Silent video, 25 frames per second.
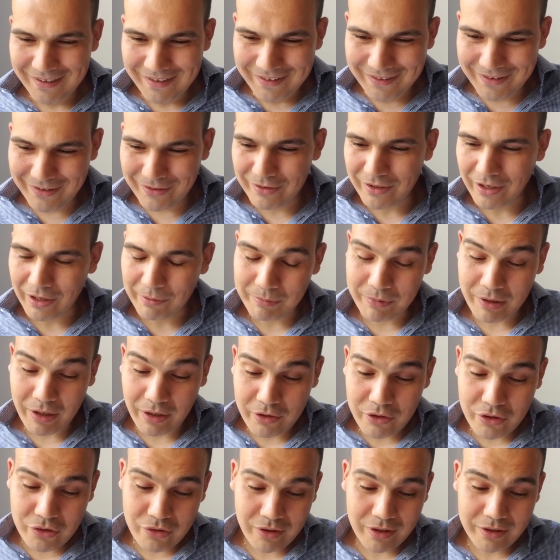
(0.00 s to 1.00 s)
Dude, I'm
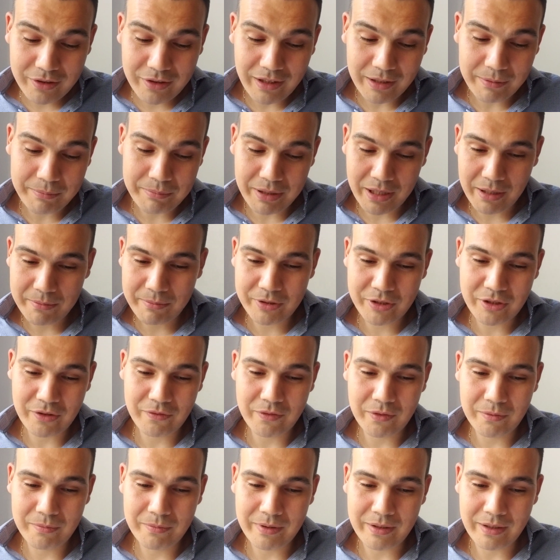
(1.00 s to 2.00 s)
not trying to like pat myself
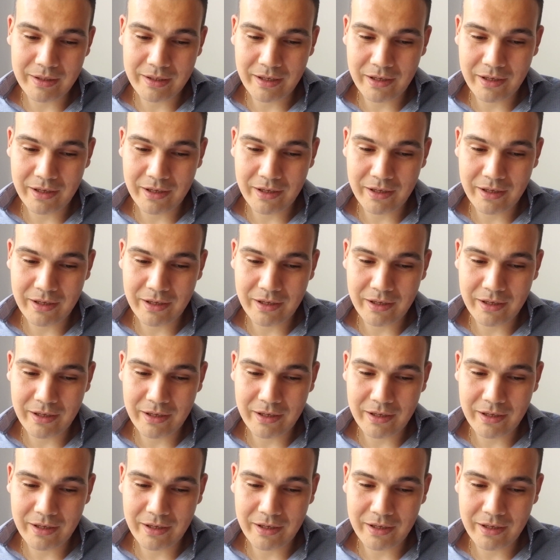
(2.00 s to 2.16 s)
on the back.